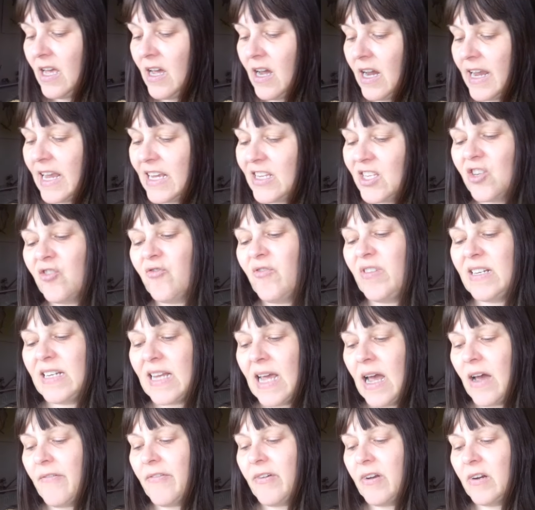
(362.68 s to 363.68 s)
get screened
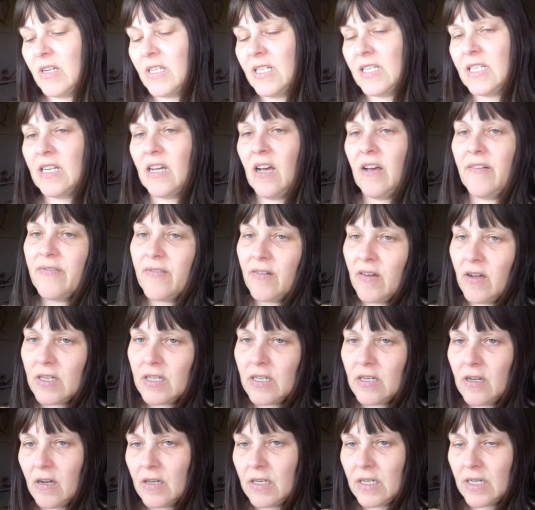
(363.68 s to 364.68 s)
out of a lot of stuff,
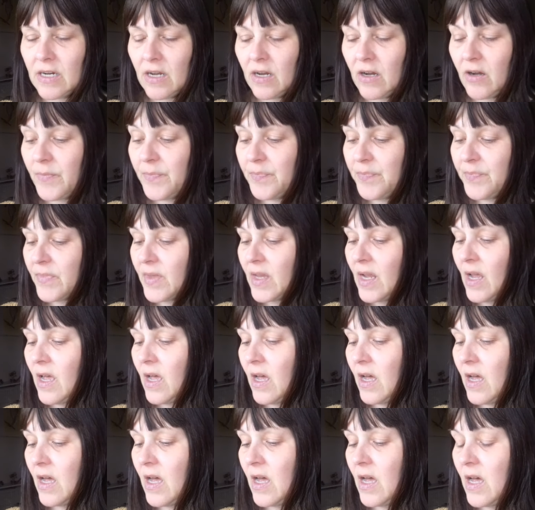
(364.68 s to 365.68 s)
la-di-da-di-da.
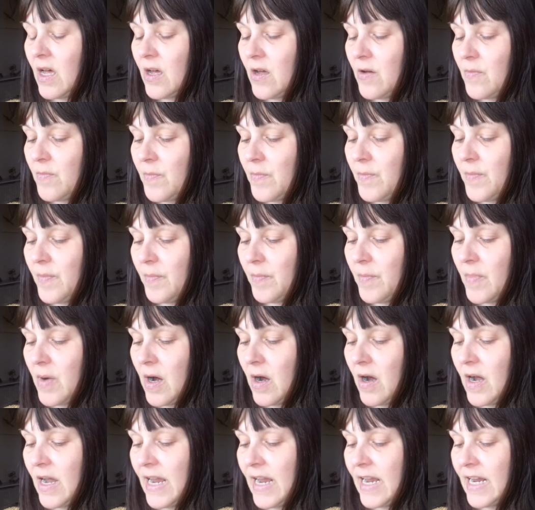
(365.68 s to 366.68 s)
Um,
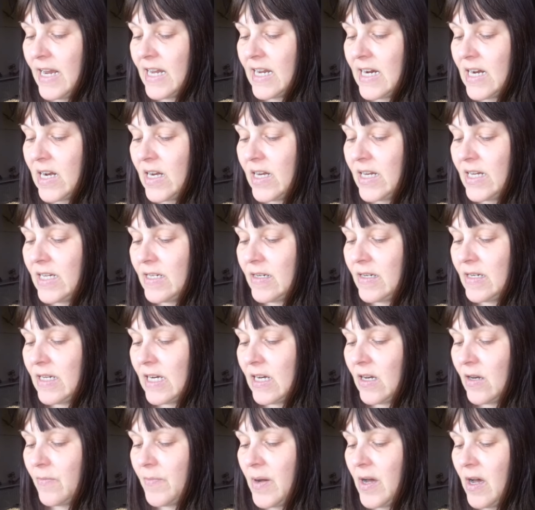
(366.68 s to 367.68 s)
my
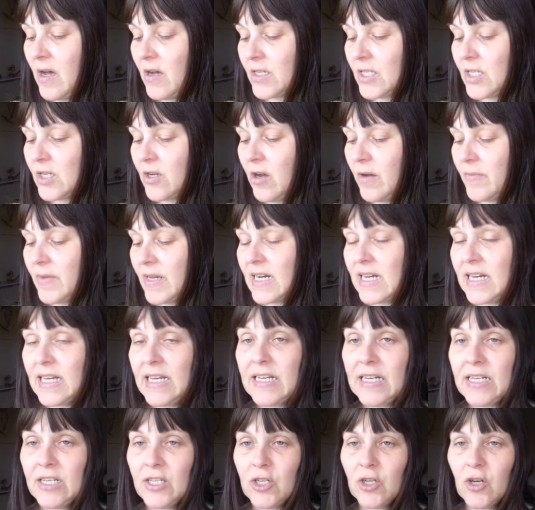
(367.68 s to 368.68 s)
little part-time
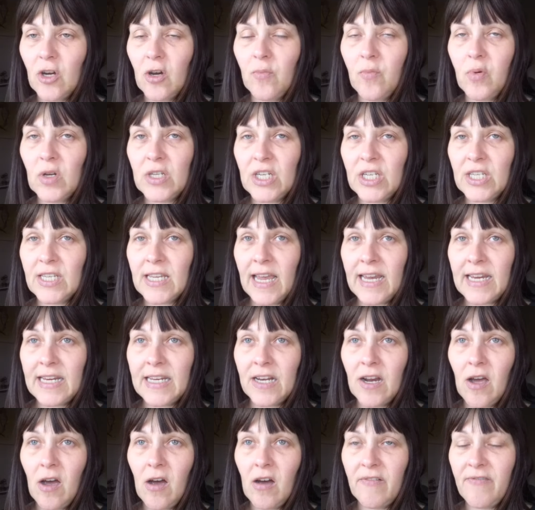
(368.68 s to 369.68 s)
cleaning job, which is eight
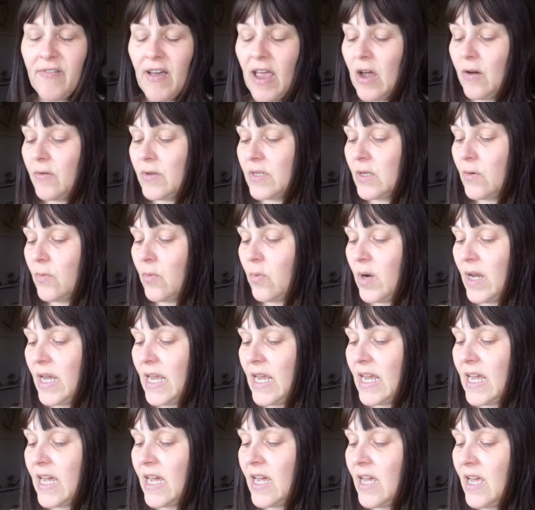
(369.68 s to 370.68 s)
and a half hours a
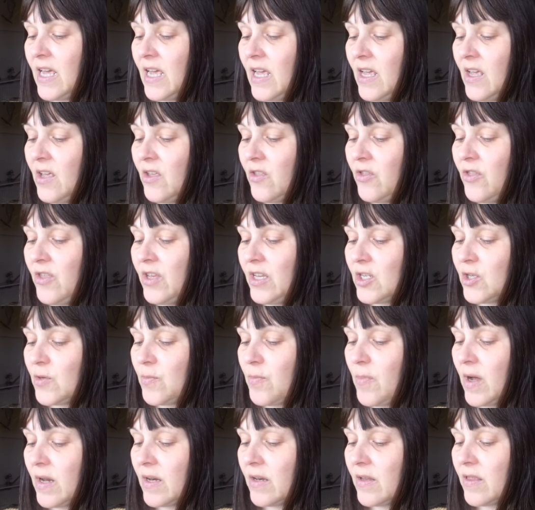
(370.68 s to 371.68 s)
week, this
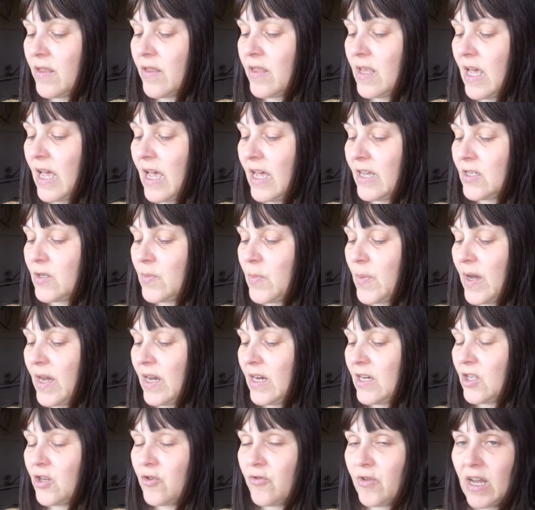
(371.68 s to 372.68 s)
month has
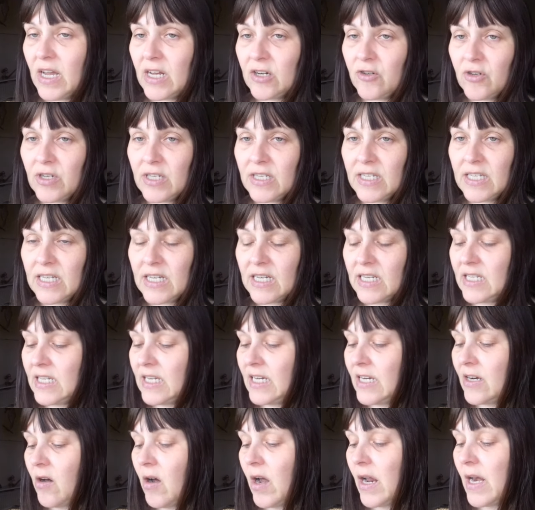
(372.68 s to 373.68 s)
paid
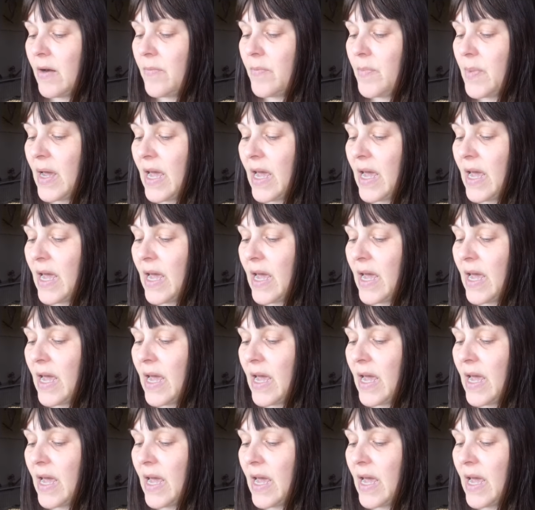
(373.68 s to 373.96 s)
£369